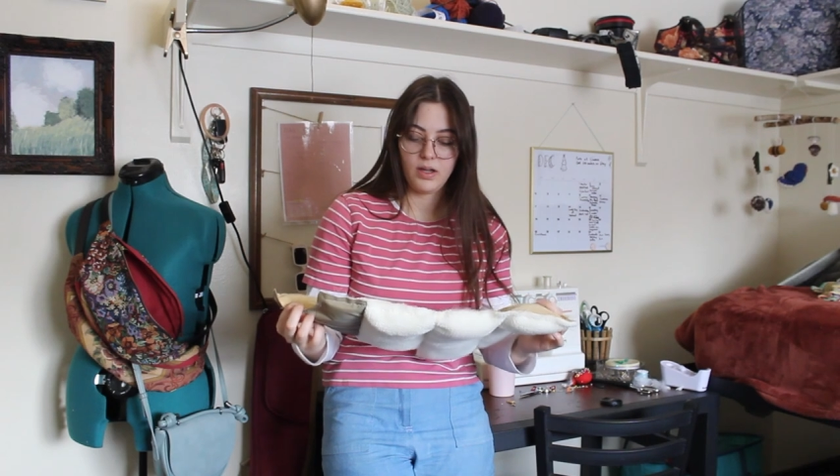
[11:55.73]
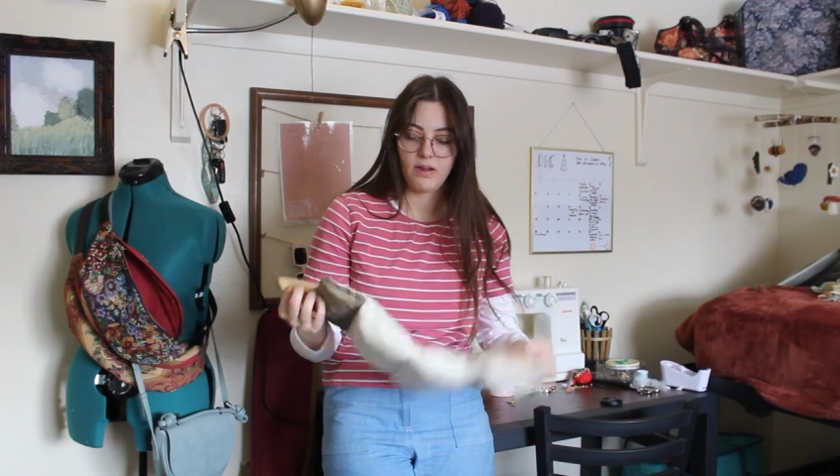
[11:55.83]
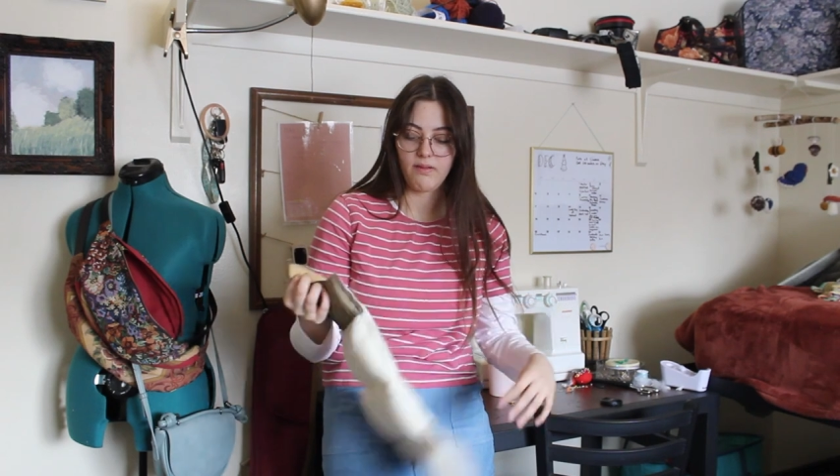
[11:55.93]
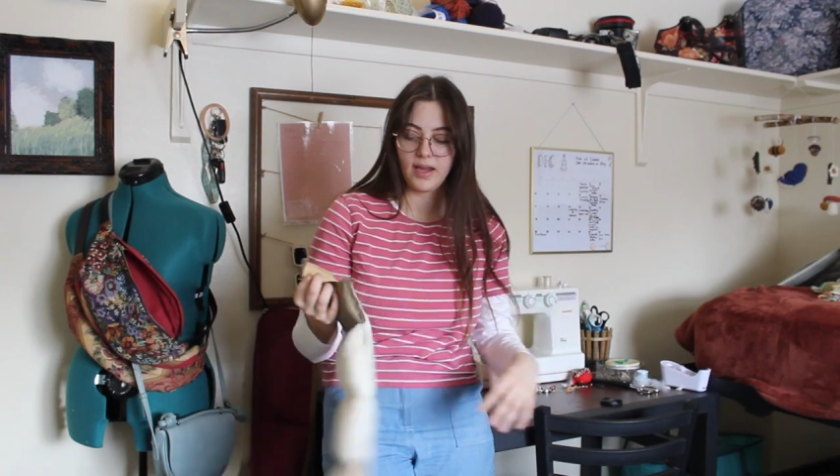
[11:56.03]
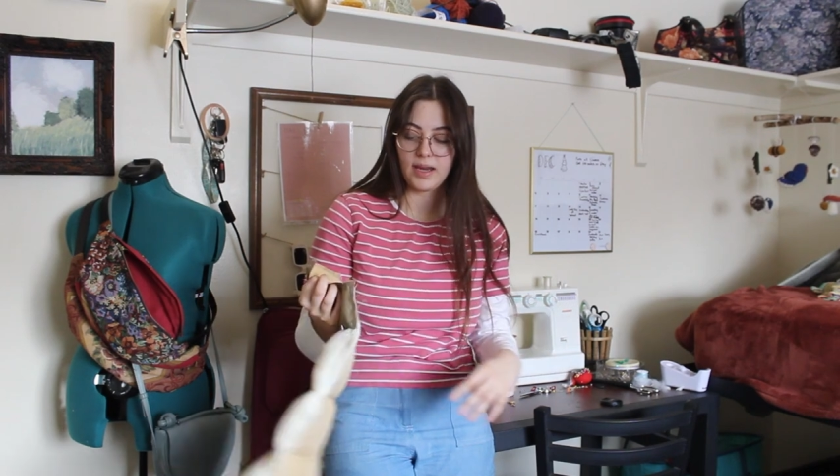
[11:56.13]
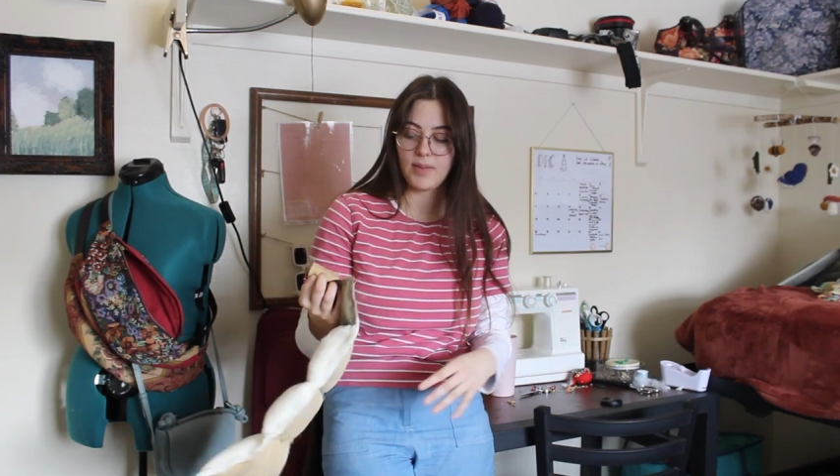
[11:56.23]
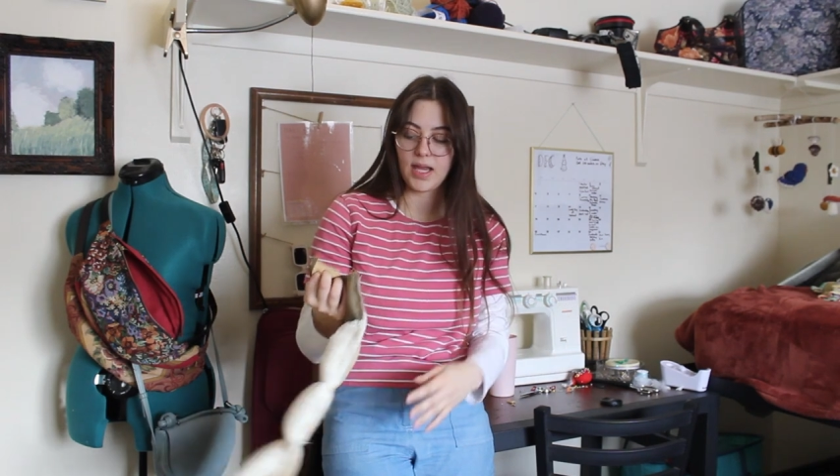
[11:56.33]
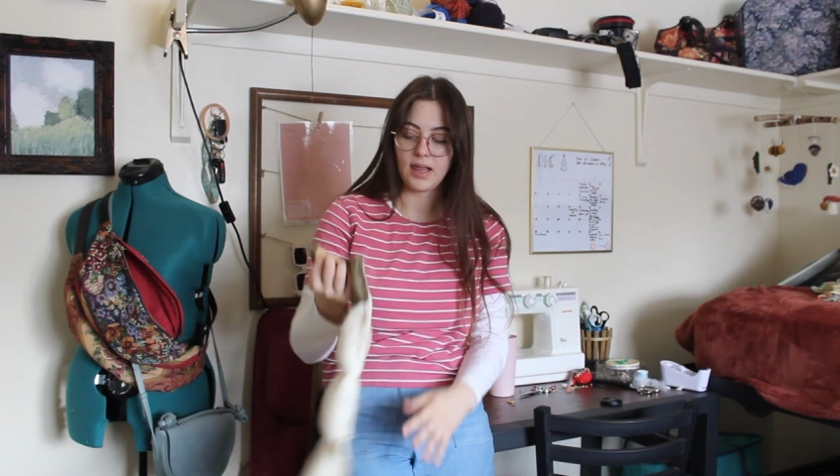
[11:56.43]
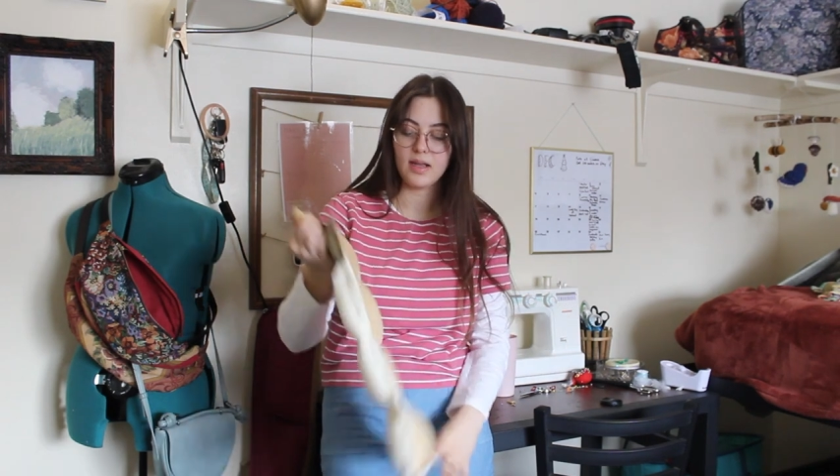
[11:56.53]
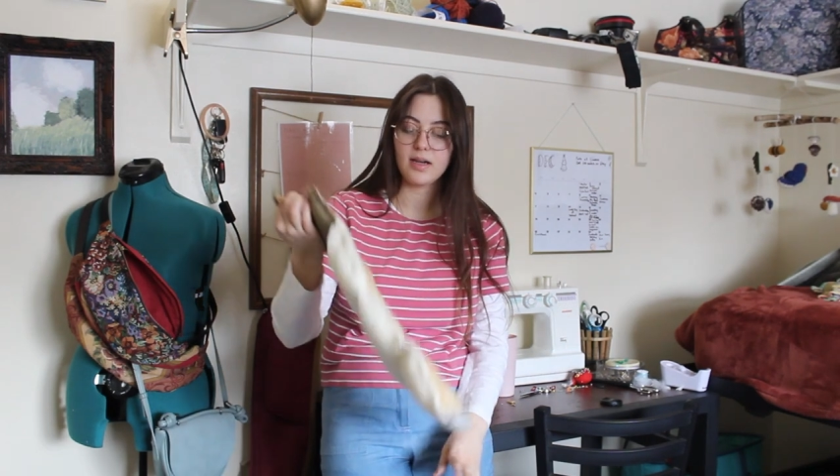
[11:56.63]
if I can make
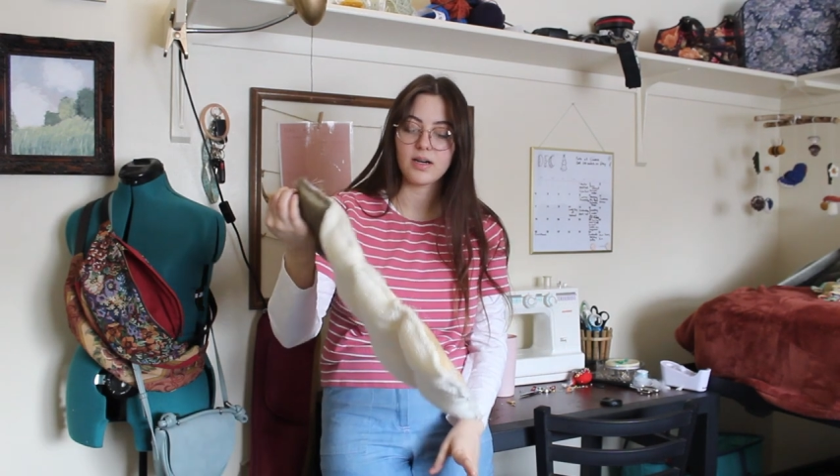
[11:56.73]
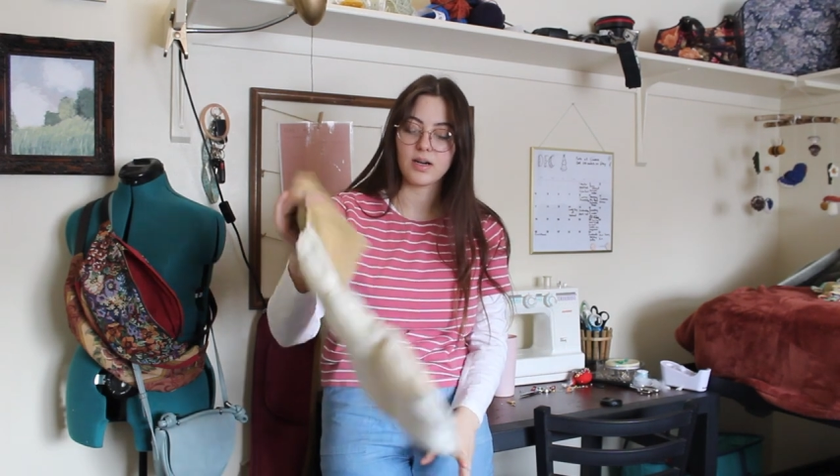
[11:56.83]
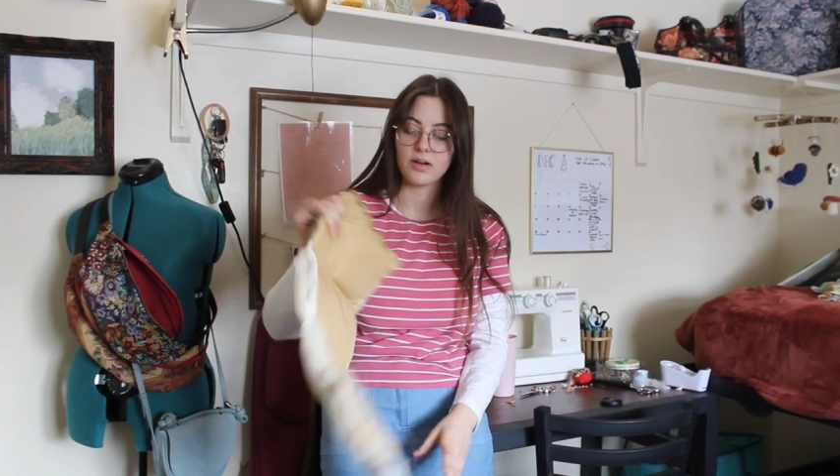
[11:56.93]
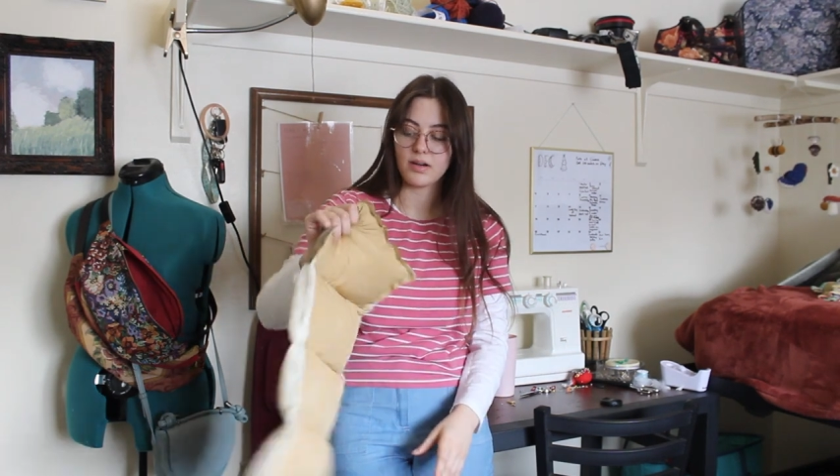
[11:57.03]
it longer or